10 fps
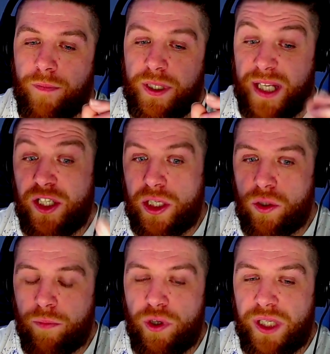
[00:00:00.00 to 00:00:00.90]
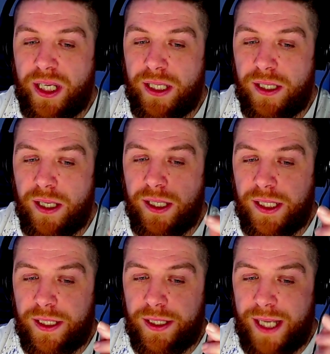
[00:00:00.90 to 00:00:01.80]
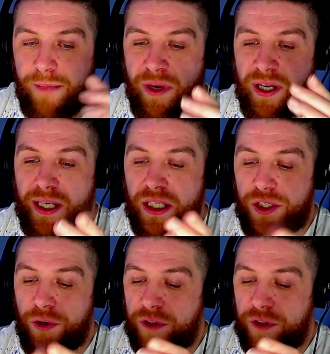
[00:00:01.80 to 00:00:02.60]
digital music is segmented and stuff.